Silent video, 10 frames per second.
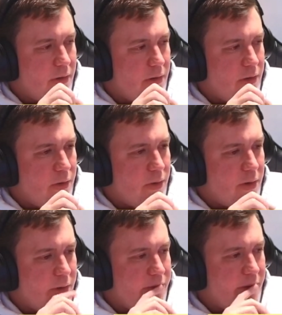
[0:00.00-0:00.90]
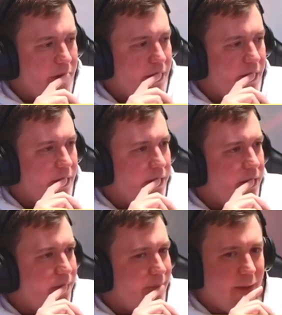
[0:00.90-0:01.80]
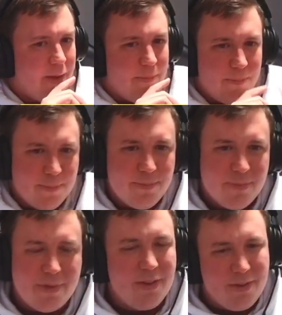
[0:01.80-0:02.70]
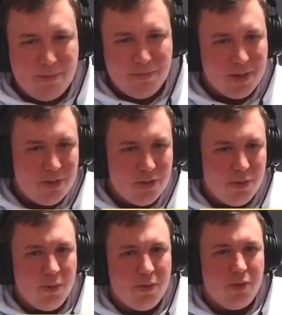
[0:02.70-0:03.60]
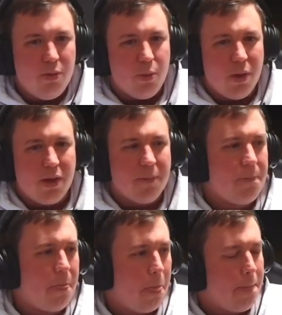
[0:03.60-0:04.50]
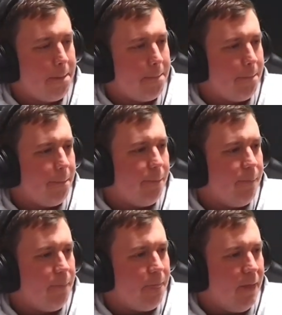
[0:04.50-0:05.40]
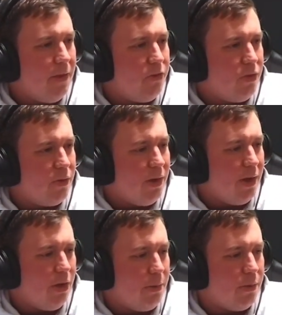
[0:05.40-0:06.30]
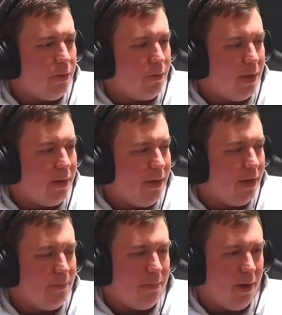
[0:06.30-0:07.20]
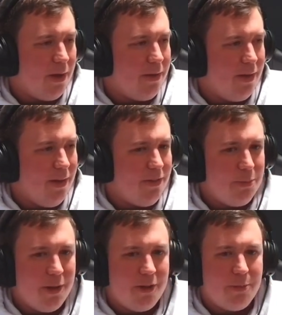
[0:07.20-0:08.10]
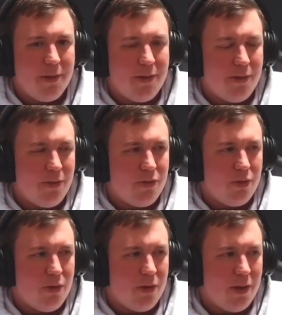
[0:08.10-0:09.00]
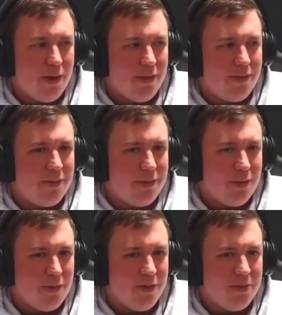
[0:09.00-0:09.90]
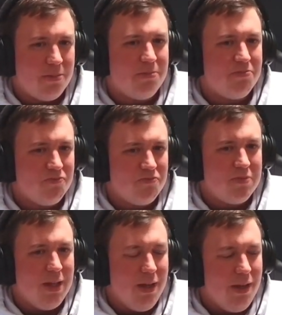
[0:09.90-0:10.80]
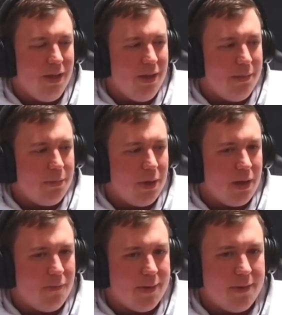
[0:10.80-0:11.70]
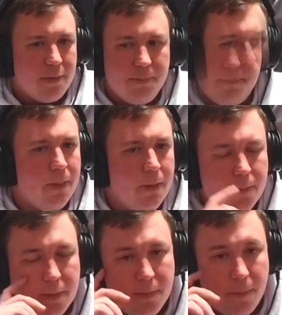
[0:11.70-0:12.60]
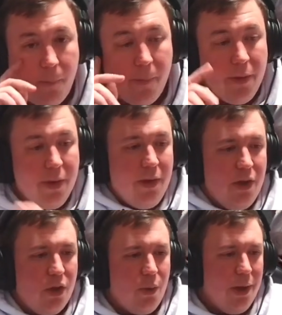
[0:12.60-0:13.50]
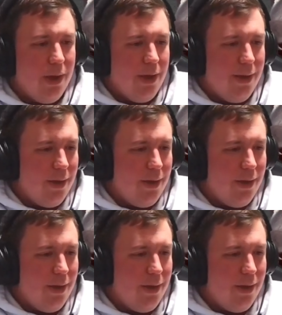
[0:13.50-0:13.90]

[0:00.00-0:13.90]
2 cards in our hand. Yeah. Too quick. They struggled a little bit with the red deck, but that's to be expected on the draw against soldiers. Pretty convincing. Queong.